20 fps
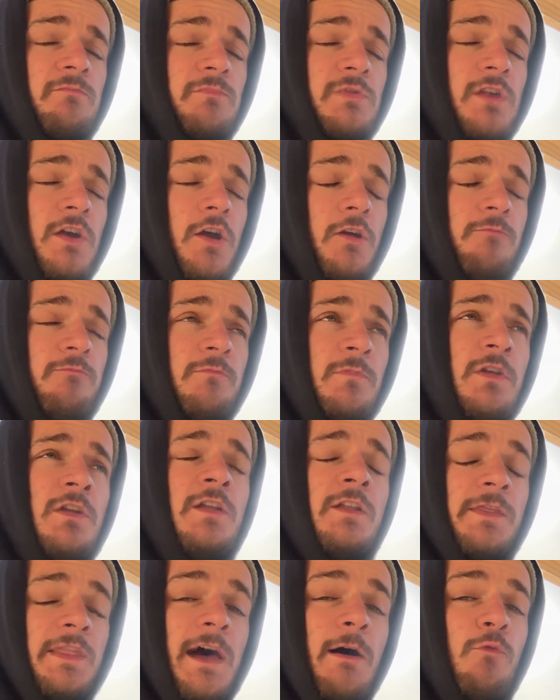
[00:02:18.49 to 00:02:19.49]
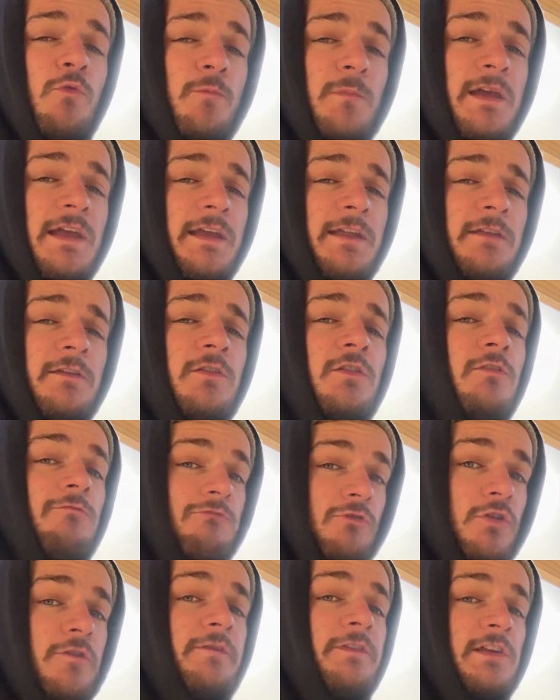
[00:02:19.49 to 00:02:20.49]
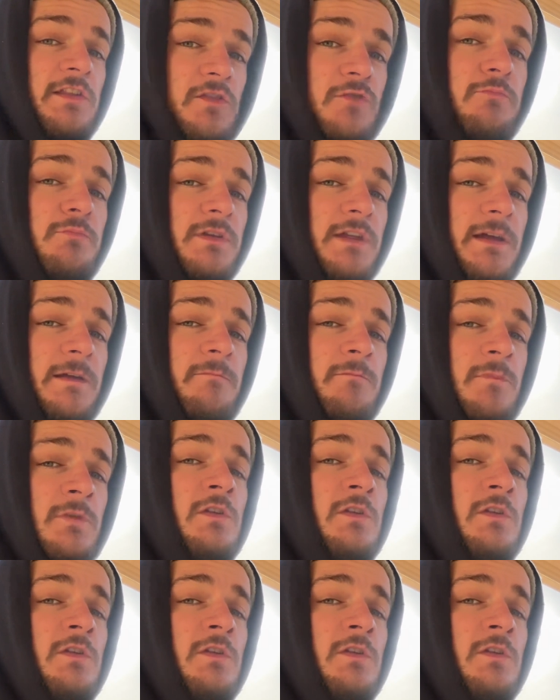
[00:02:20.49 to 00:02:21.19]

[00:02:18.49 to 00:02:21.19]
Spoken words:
So that will mean the roof is complete.